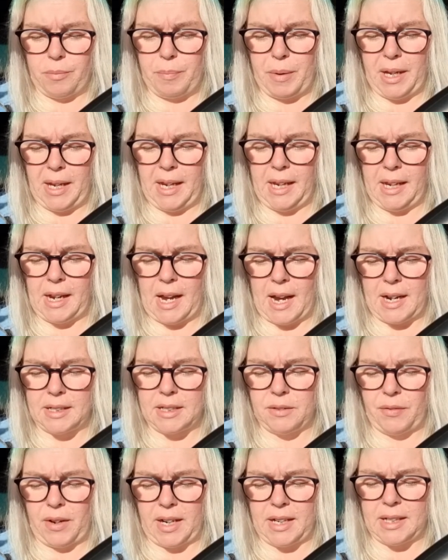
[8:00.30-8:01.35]
being
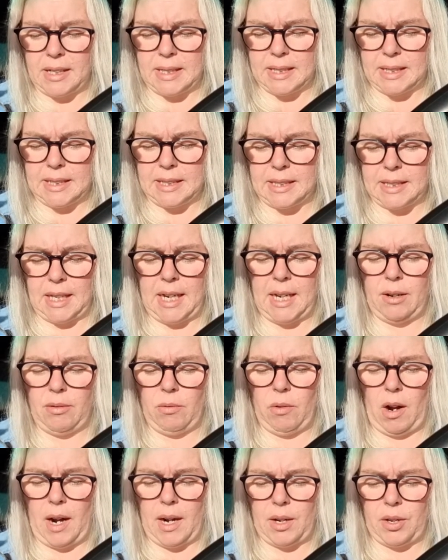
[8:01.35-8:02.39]
activated to see
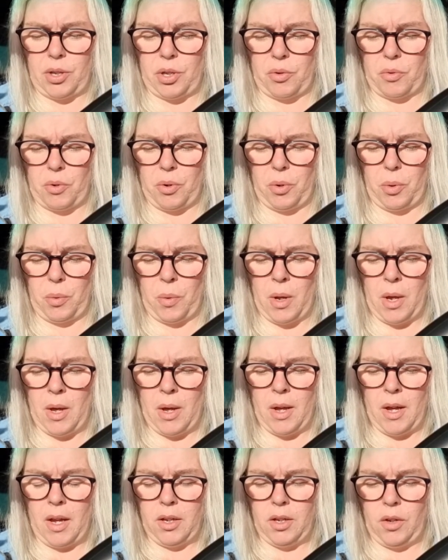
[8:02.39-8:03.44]
right through.
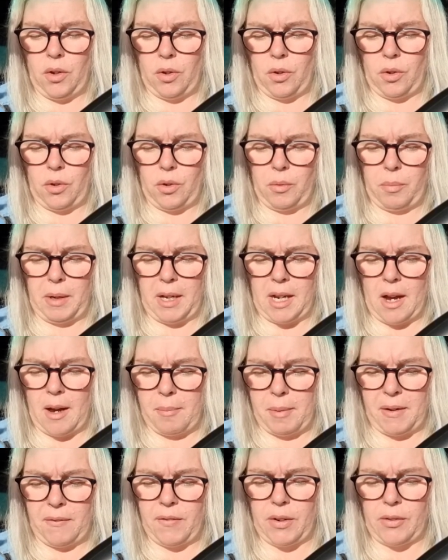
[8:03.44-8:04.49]
You
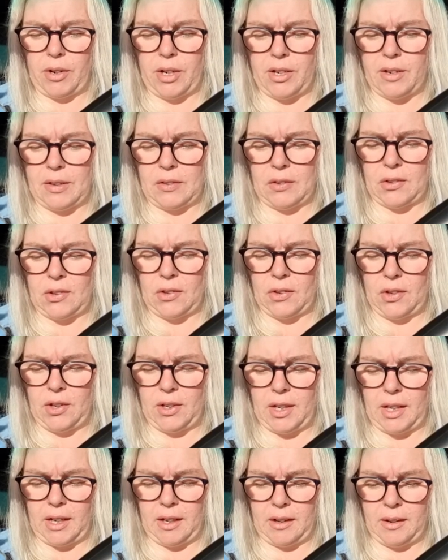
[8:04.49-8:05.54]
becoming very
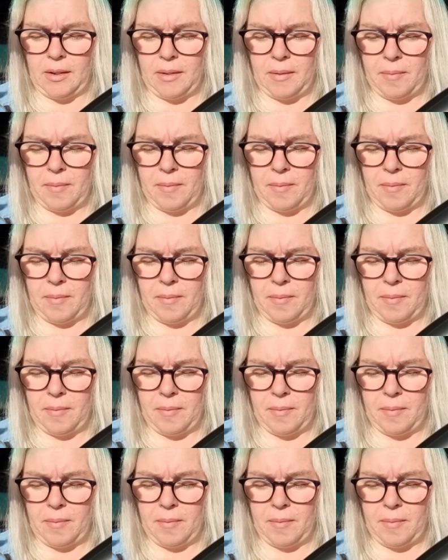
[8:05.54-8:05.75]
discerning.